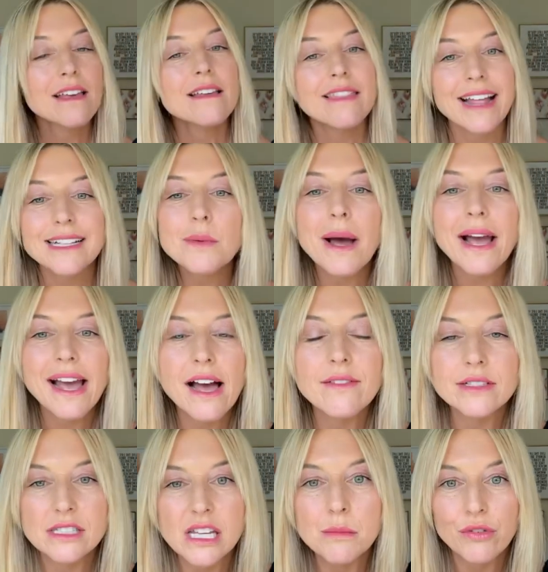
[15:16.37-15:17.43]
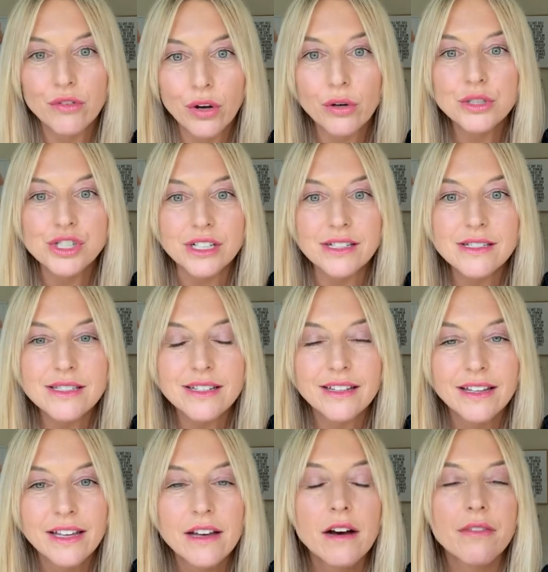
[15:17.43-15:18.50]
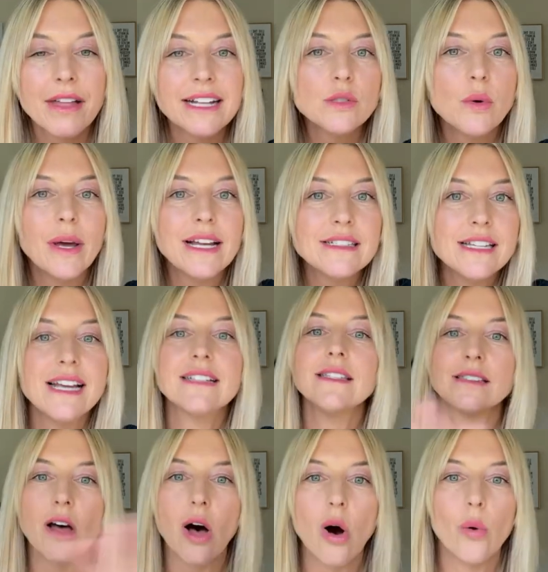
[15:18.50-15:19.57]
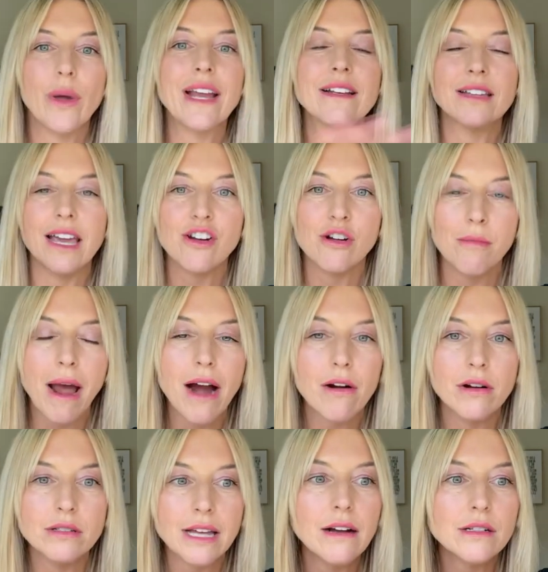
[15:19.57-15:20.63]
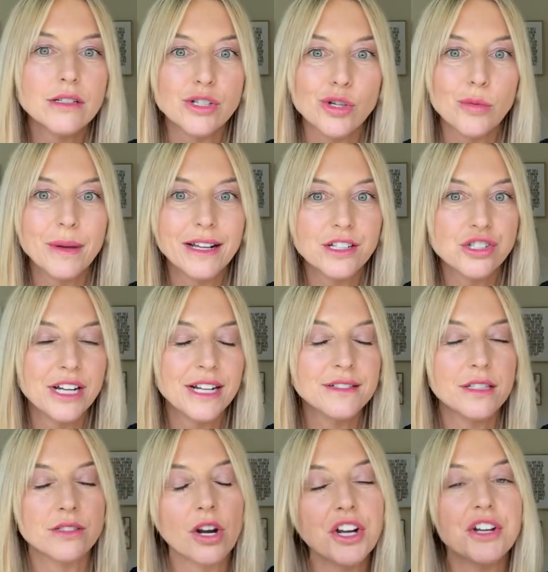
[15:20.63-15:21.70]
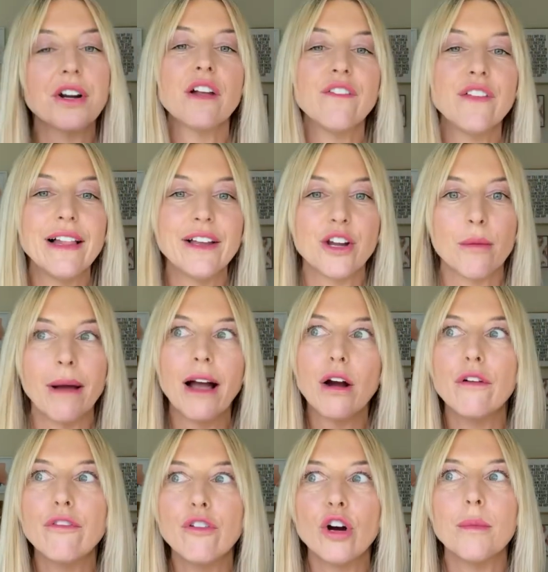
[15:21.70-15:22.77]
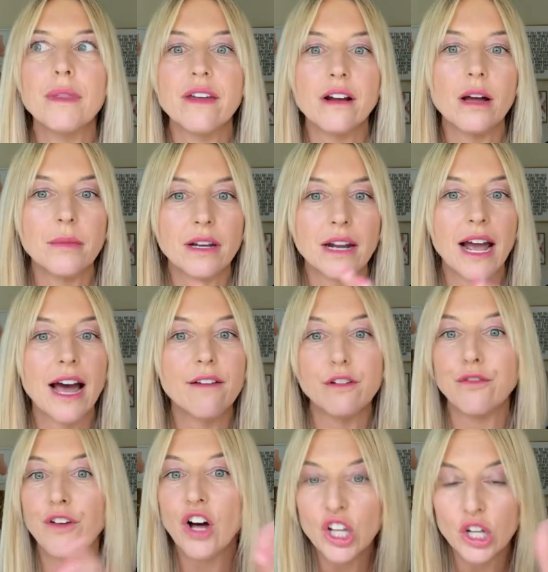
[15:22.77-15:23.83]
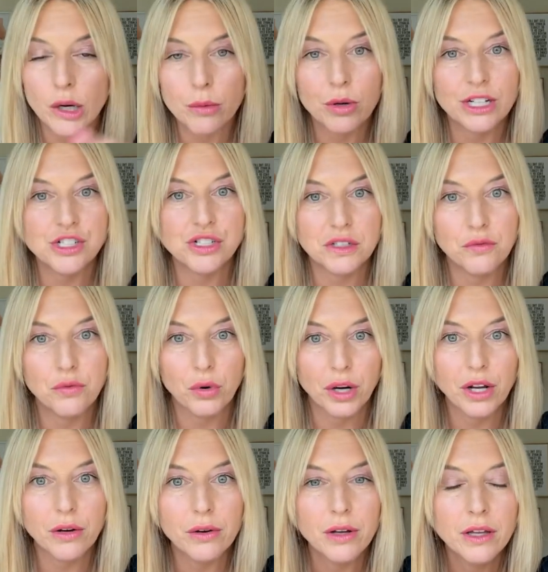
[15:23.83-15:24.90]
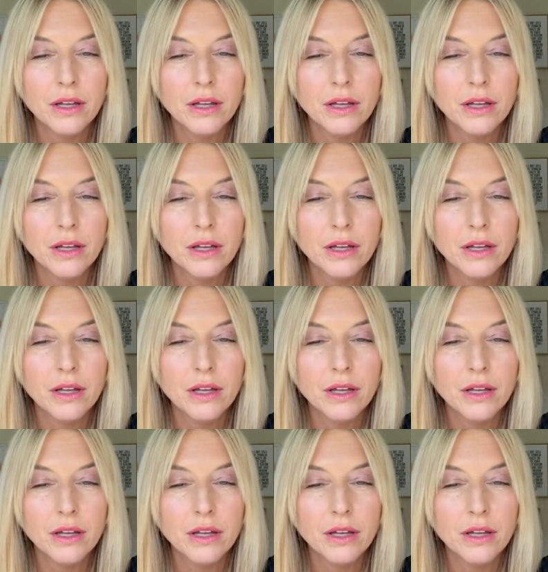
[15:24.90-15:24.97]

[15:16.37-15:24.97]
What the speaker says: That's why I have a team of coaches. That's why it takes us all week to get your macros out to you, because chances are you're going to fill out your macro form and then I'm going to have a follow-up question for you,